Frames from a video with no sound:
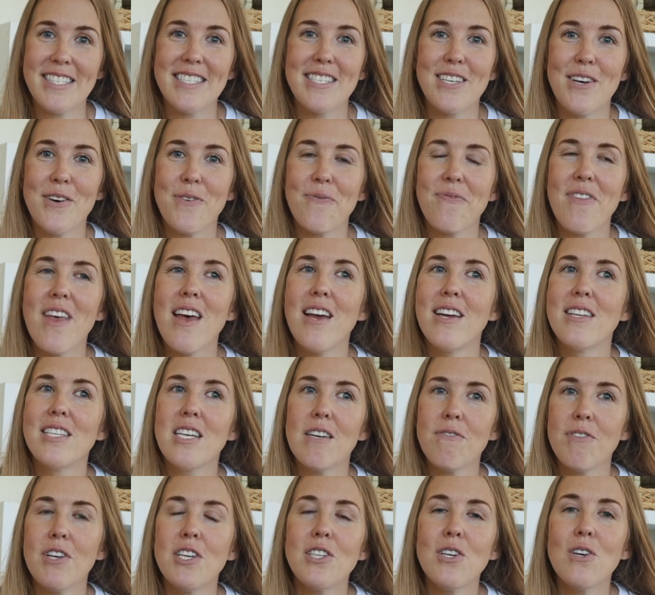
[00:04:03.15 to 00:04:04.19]
So
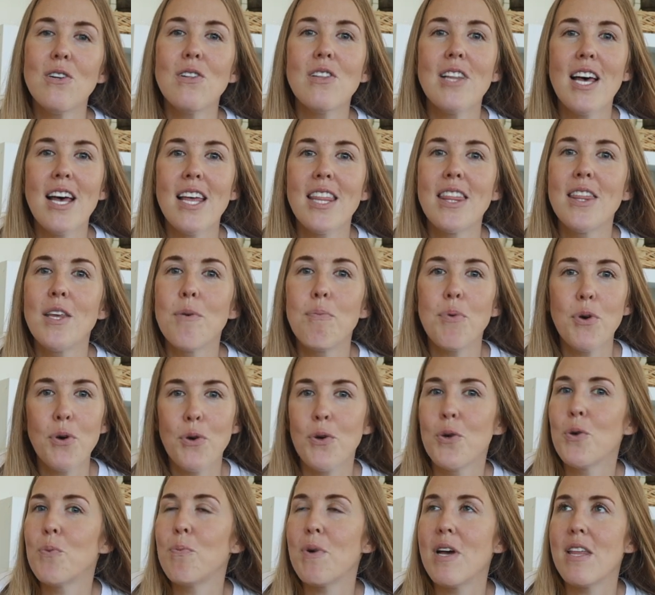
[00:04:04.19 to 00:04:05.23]
Definitely don't let the
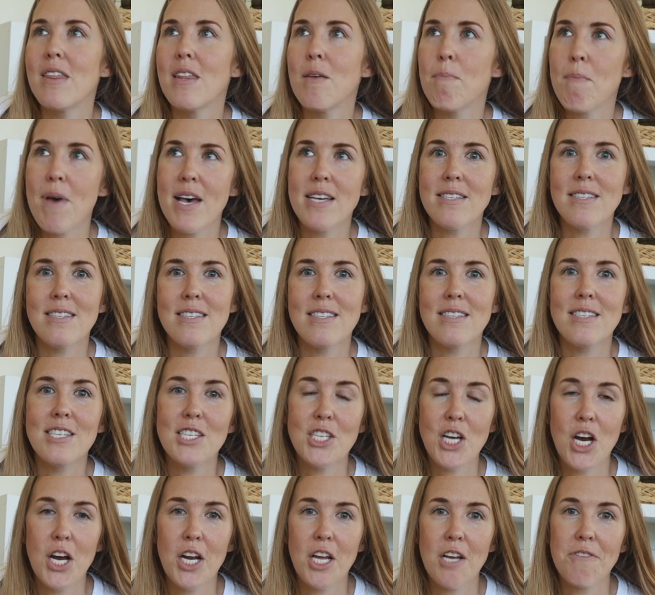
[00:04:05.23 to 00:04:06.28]
poop and the messes
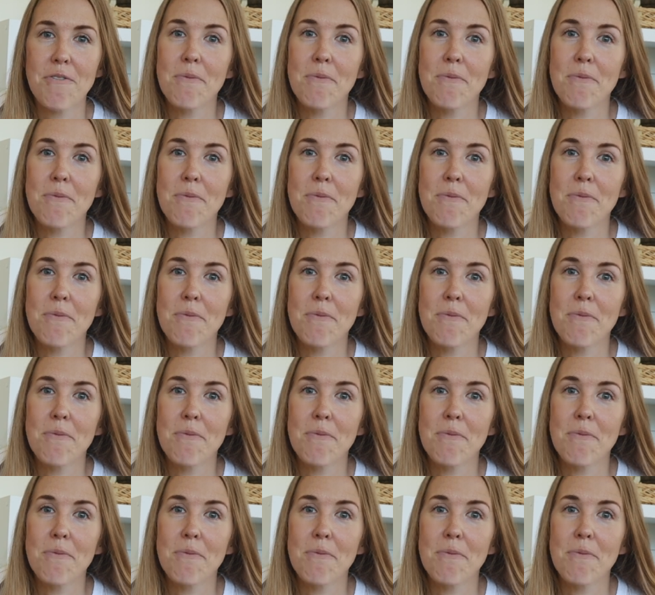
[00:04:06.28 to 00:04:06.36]
deter you